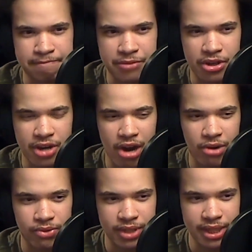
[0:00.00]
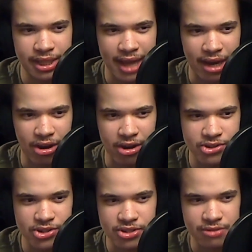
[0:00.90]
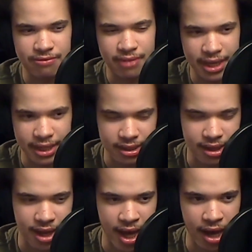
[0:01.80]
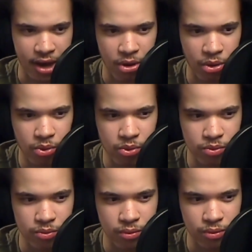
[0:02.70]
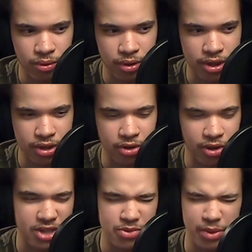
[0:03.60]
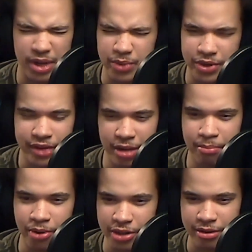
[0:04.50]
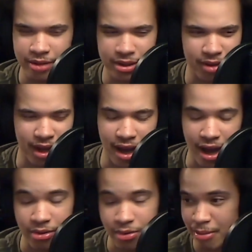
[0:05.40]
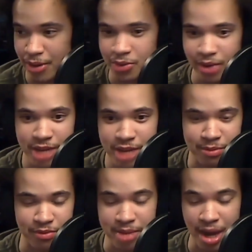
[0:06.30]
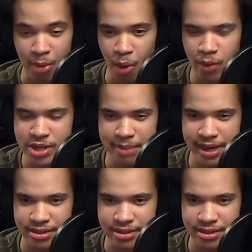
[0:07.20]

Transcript: you're not really that conscious of like how, you know, because when you're reading a book, I don't know about you guys, but for me, I'm always paying